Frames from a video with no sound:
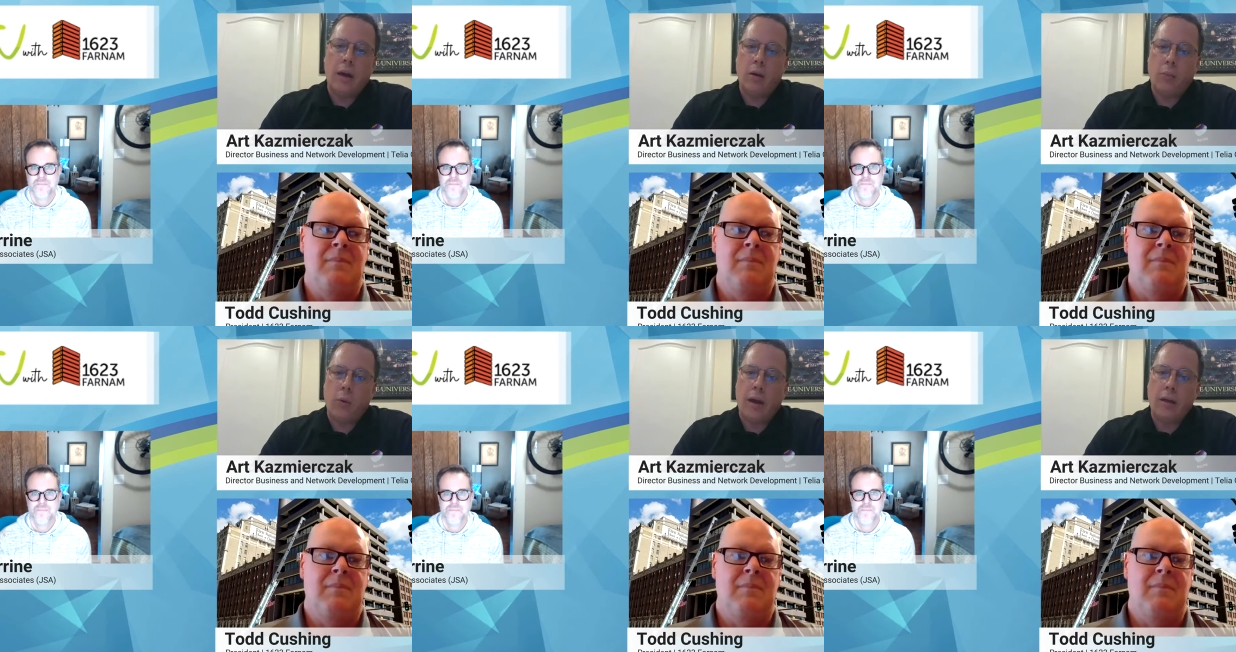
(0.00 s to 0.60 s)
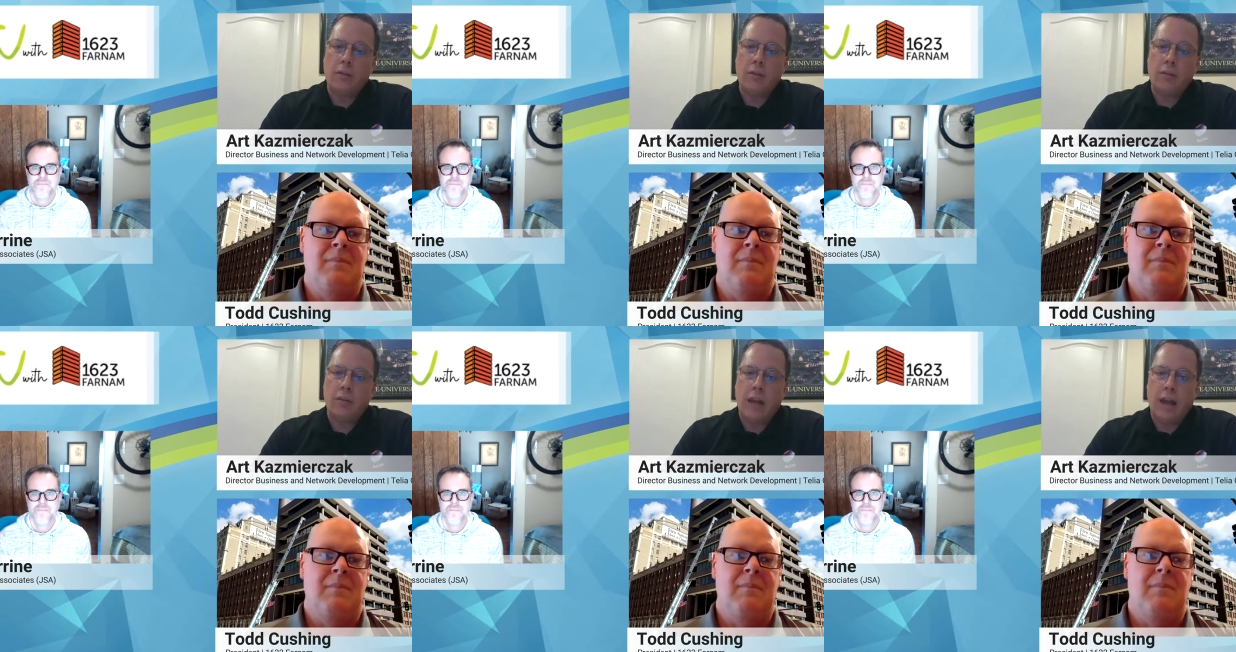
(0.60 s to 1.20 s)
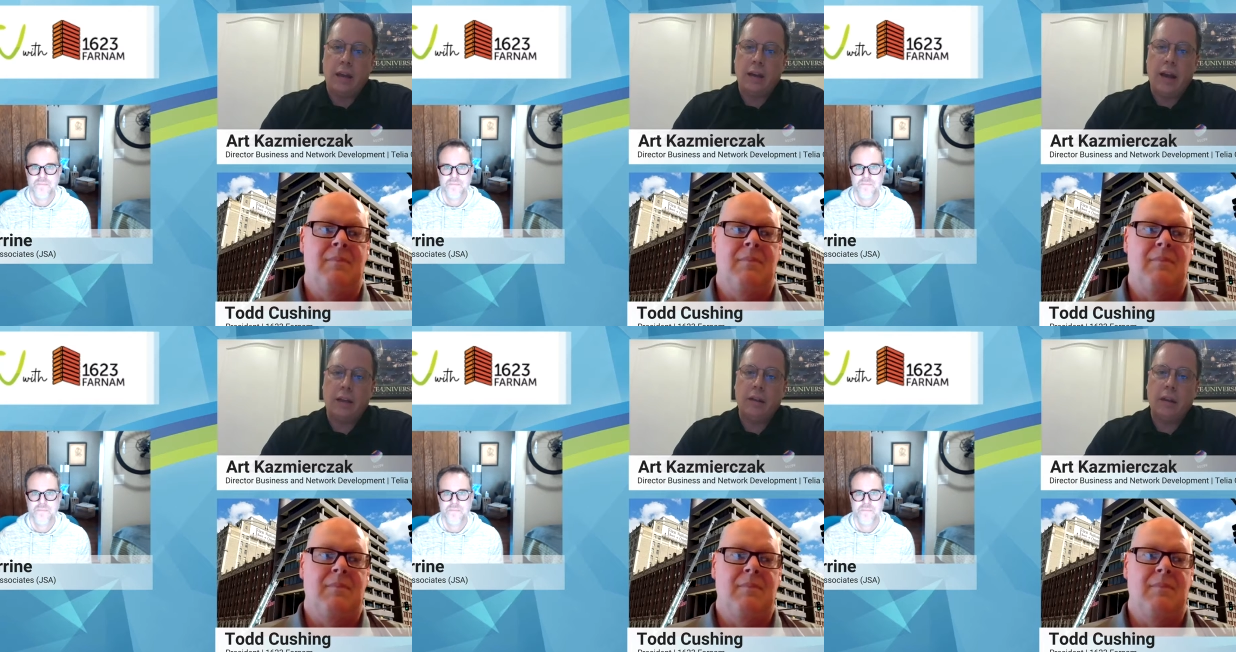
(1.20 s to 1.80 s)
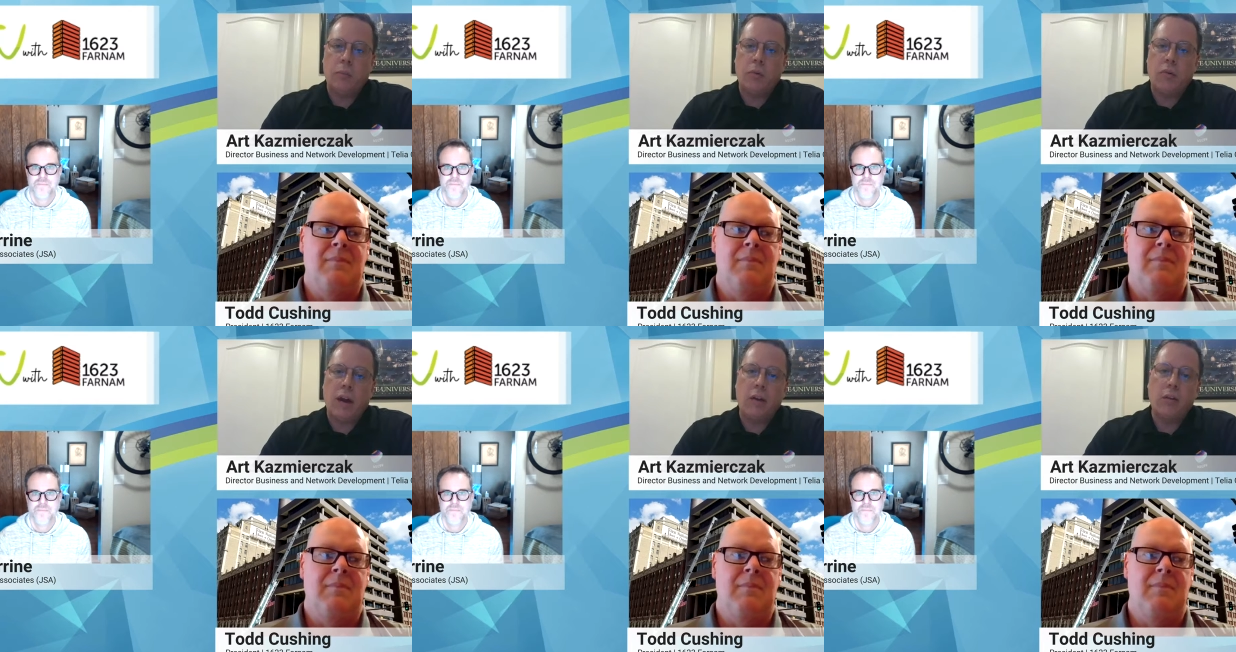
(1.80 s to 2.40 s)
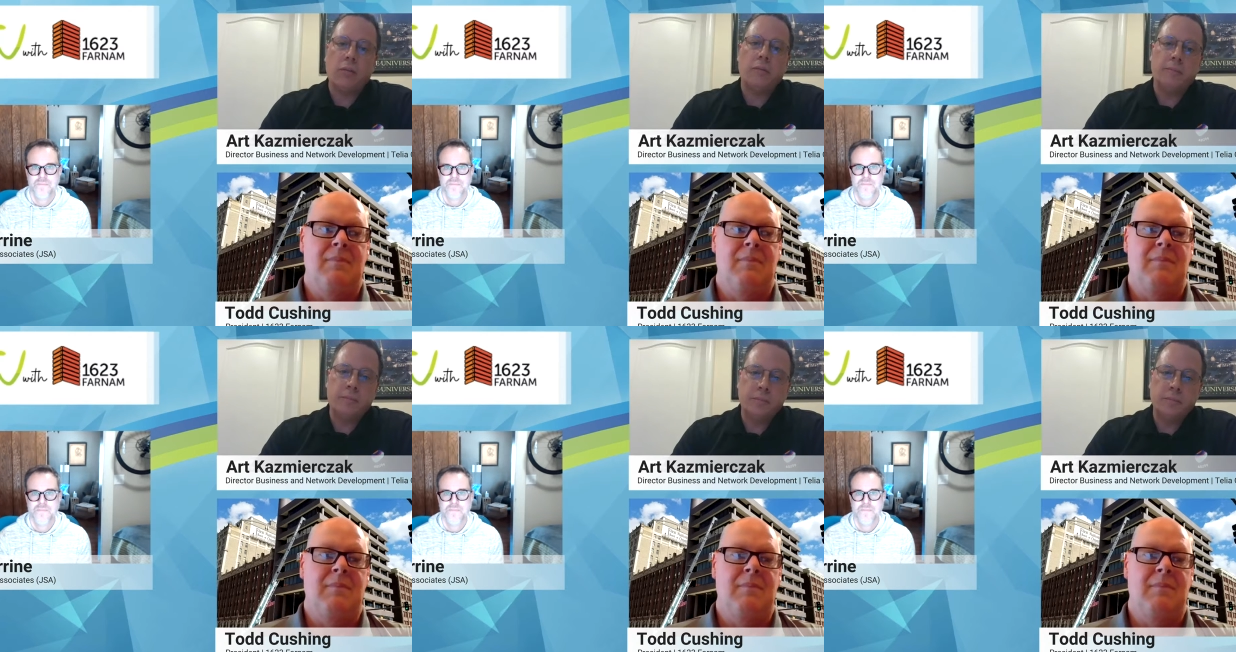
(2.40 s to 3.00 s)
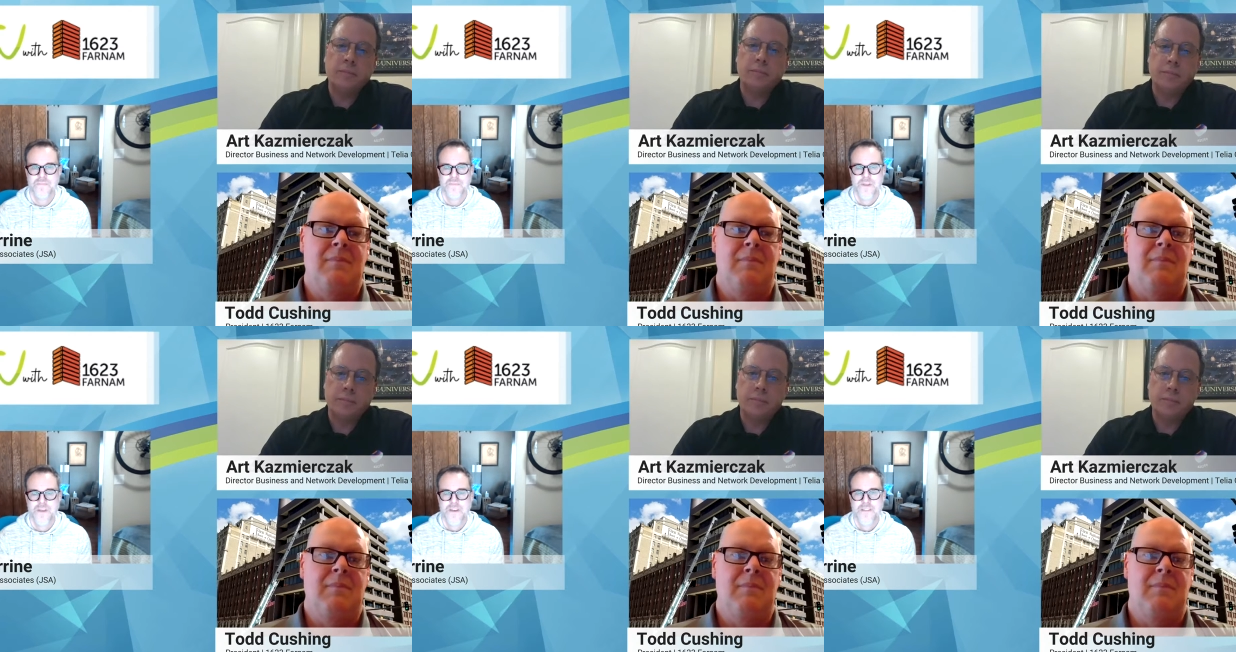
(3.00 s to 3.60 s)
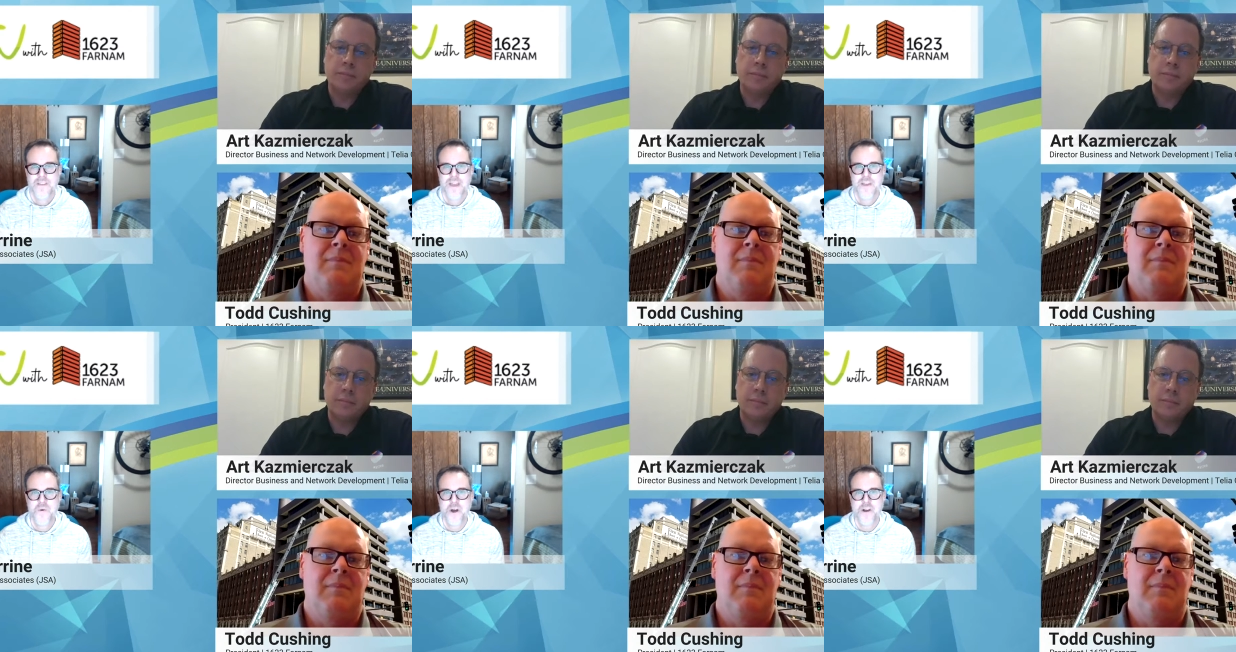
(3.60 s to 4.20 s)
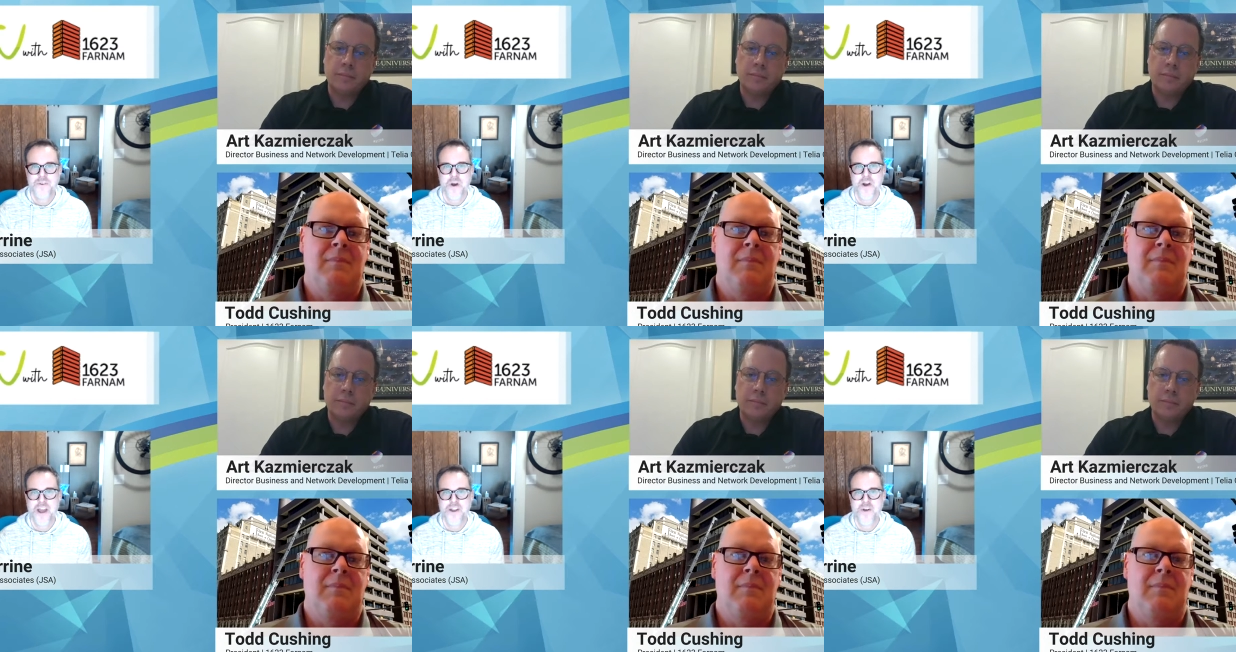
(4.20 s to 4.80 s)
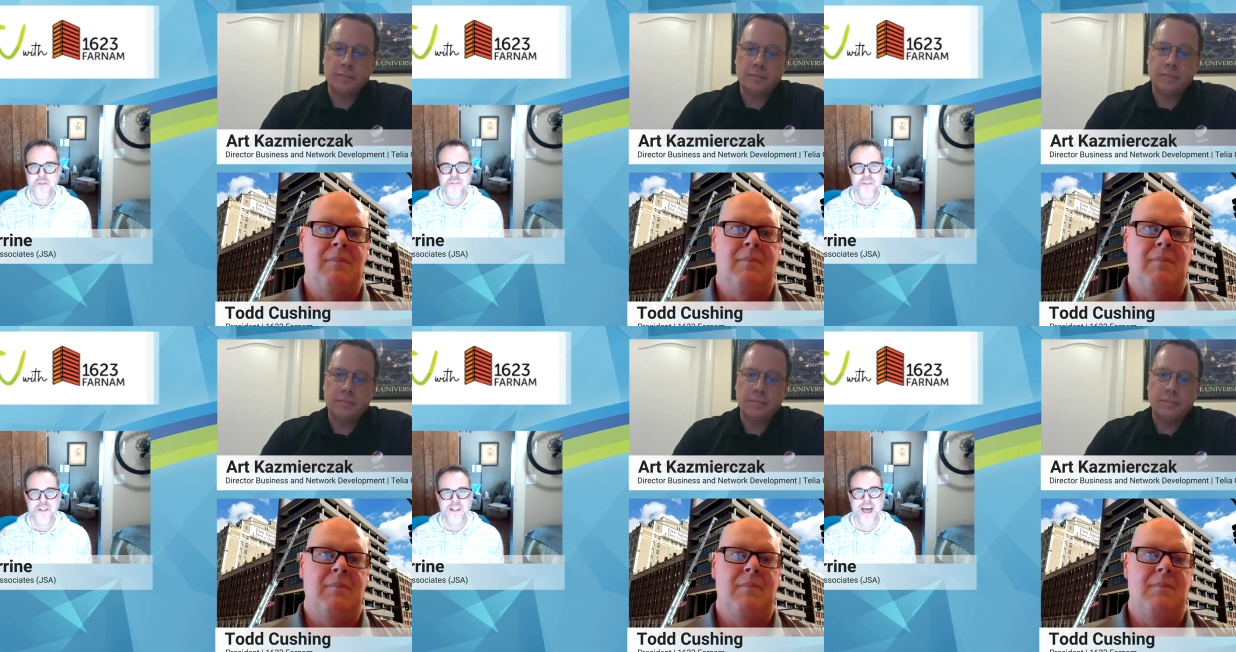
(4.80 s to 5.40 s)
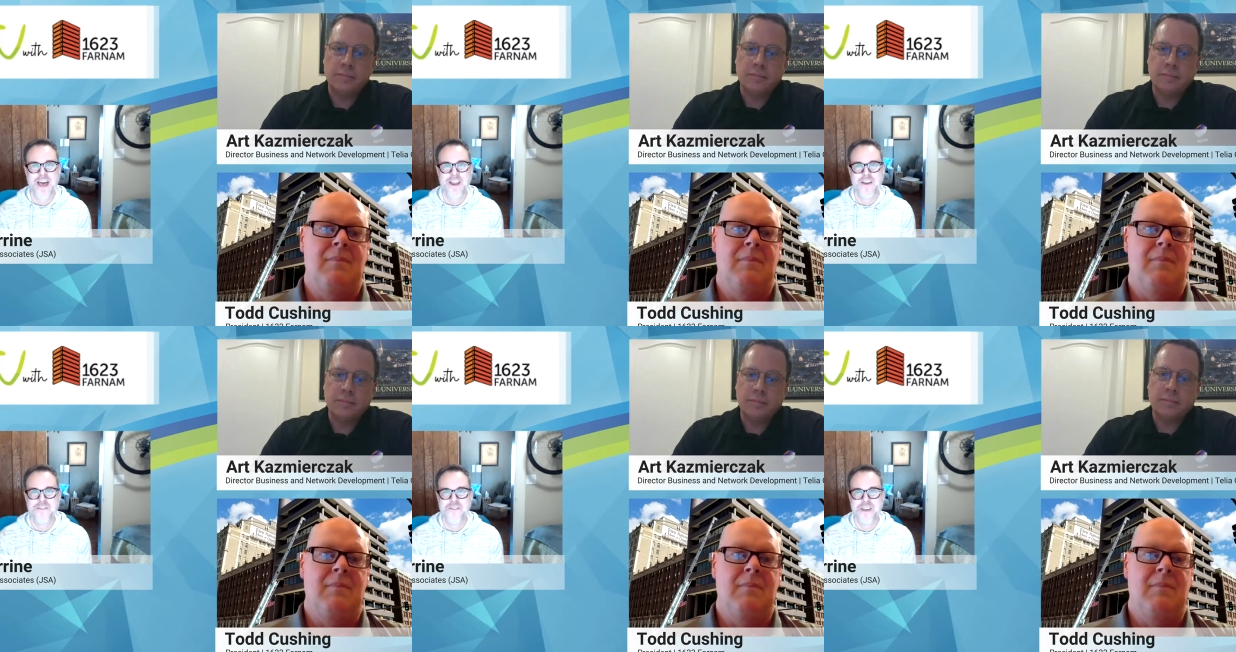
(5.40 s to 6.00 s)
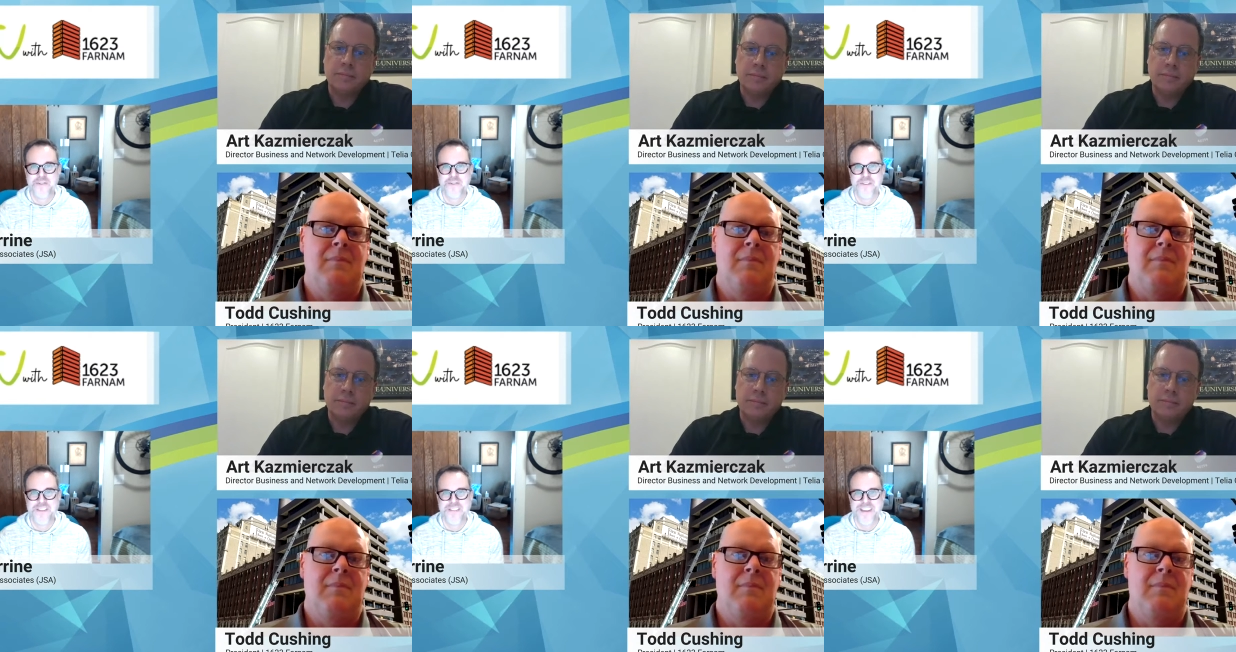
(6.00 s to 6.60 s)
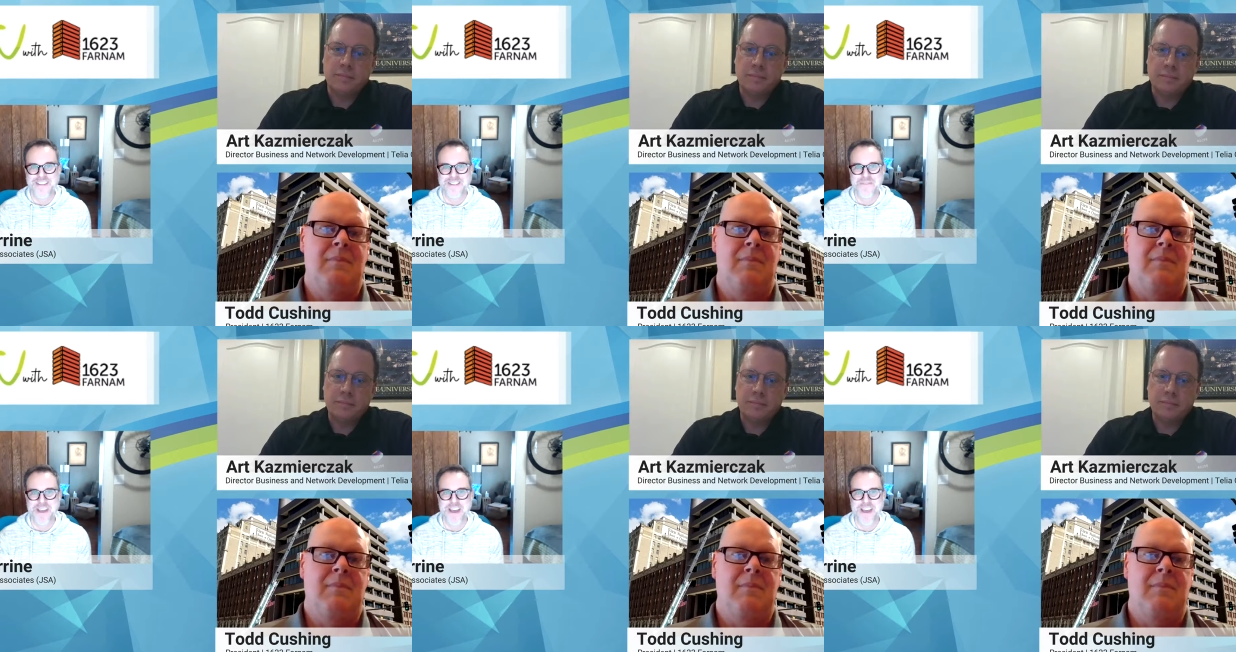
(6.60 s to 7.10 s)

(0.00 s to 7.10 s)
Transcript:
Speaker 1: enterprises, and content providers.
Speaker 2: Thank you, Art. So, Art, I know there's a lot of interesting things coming